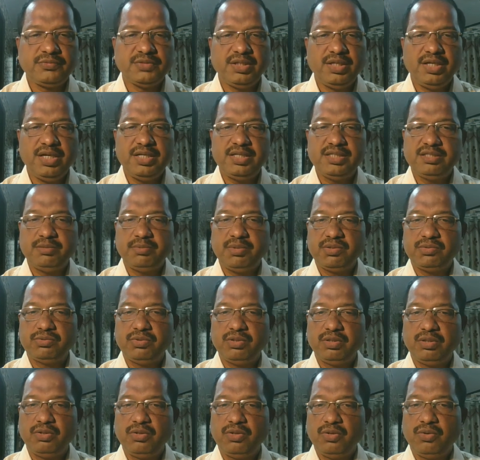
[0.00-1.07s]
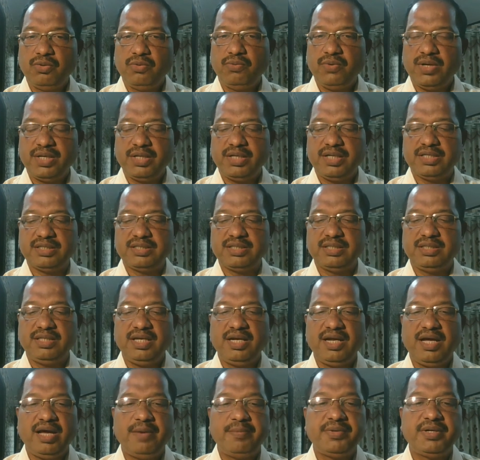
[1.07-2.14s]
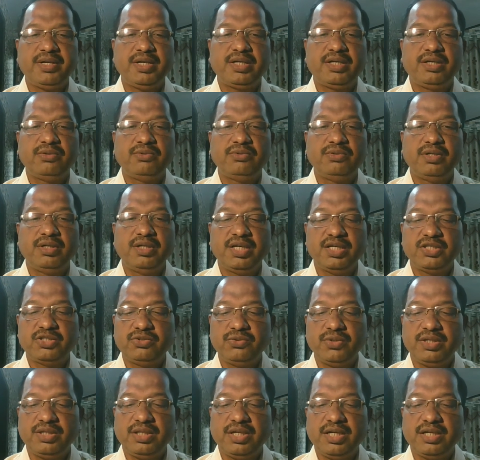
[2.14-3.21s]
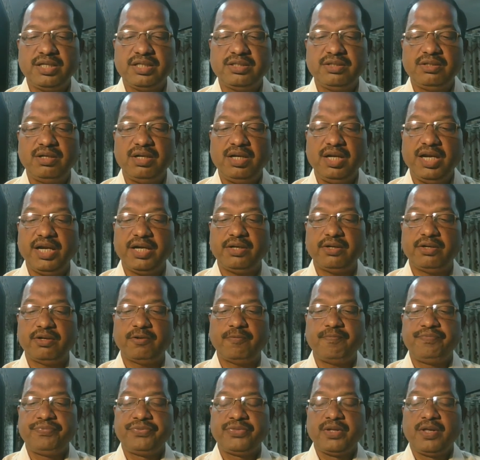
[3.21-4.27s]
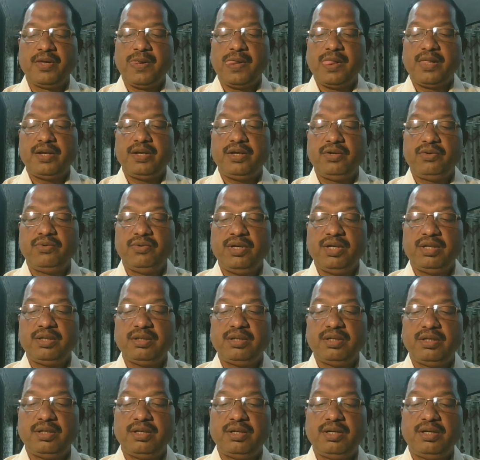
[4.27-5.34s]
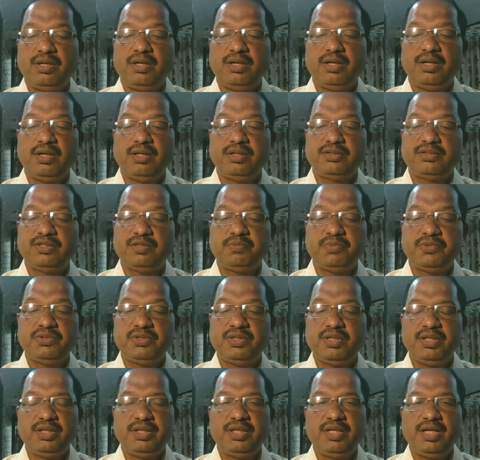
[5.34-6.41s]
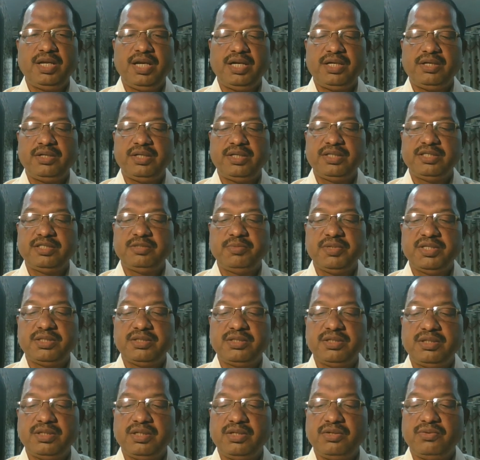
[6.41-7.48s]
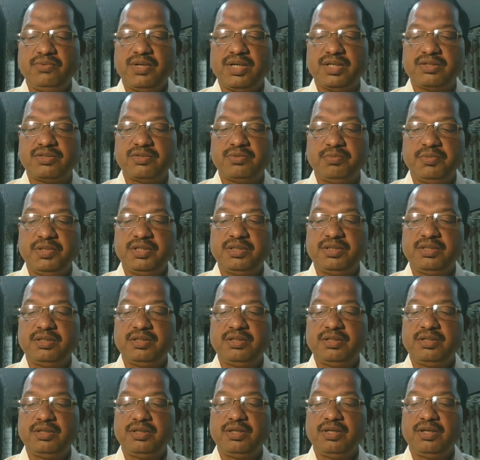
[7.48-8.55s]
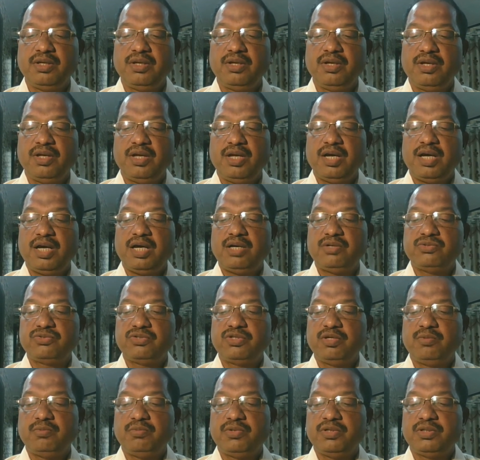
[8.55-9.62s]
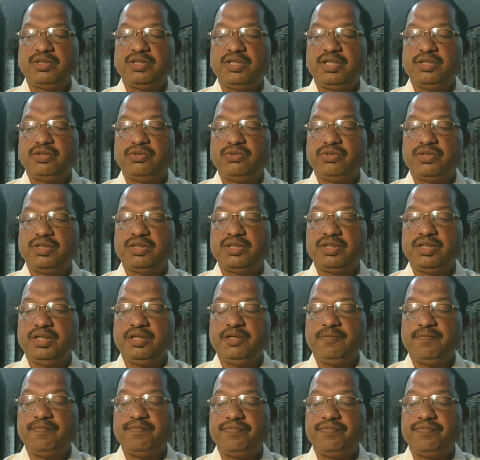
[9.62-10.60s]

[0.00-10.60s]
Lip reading: It is about the one essay. Then I am taking the next one, that is the letter. You are, suppose in the letter it is mentioned you are Smith, house number 323,